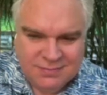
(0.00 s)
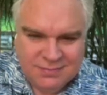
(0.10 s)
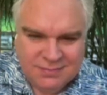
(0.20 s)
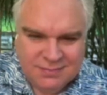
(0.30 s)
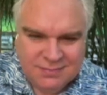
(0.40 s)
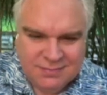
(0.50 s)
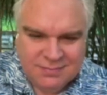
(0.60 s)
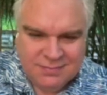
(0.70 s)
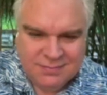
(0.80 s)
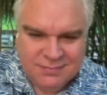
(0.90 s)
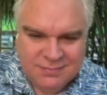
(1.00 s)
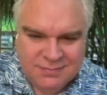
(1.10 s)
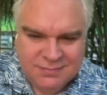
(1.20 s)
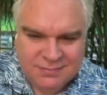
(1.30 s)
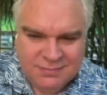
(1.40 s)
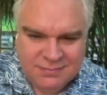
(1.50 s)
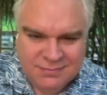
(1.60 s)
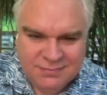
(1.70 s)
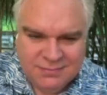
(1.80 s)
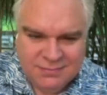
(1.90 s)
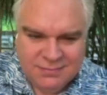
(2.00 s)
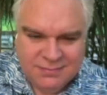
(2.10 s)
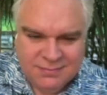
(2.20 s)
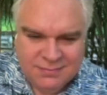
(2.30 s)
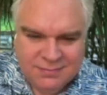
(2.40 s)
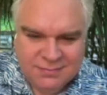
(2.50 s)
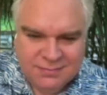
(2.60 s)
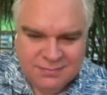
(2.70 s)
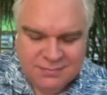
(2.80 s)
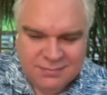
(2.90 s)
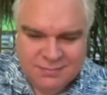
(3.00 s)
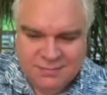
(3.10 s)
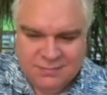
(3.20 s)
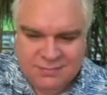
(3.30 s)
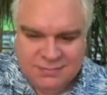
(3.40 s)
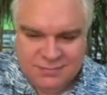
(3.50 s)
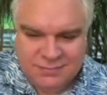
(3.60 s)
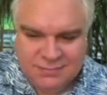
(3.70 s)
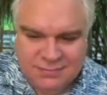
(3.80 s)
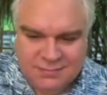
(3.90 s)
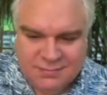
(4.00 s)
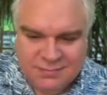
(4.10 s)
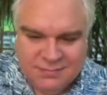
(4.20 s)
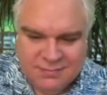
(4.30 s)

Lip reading: (not speaking)